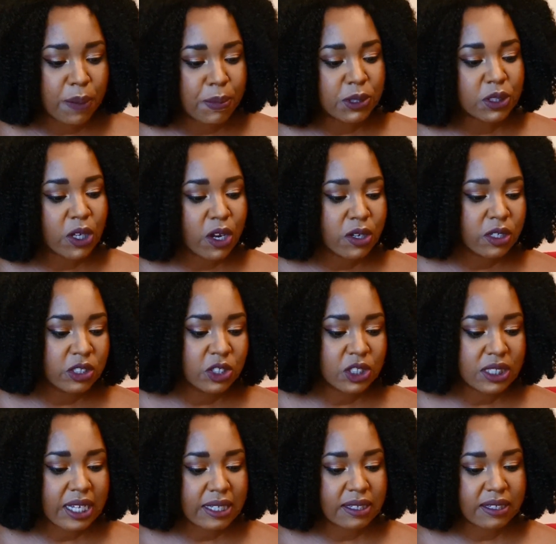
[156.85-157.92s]
paternal
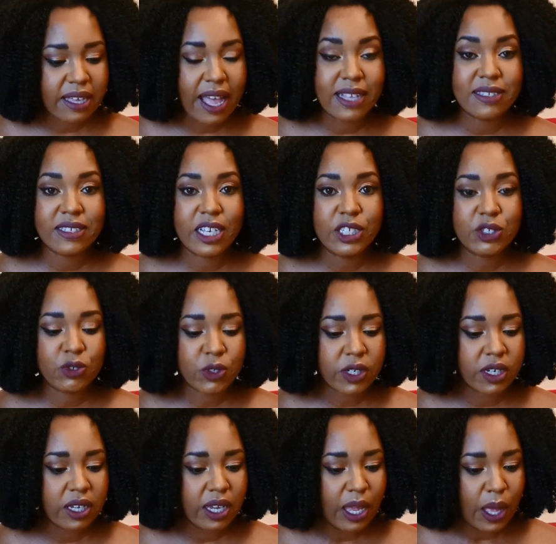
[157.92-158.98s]
genetic
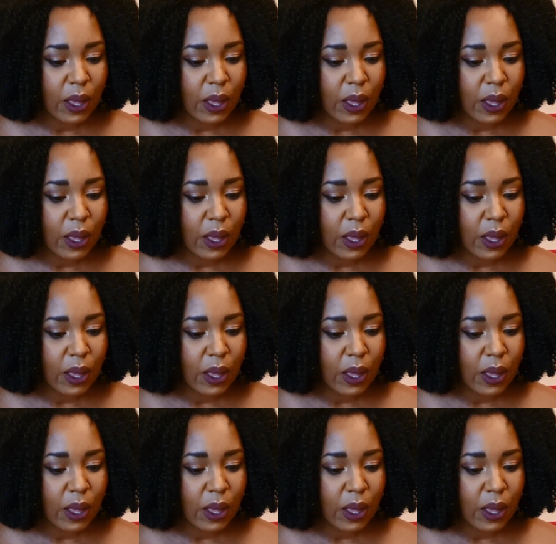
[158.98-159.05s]
ancestry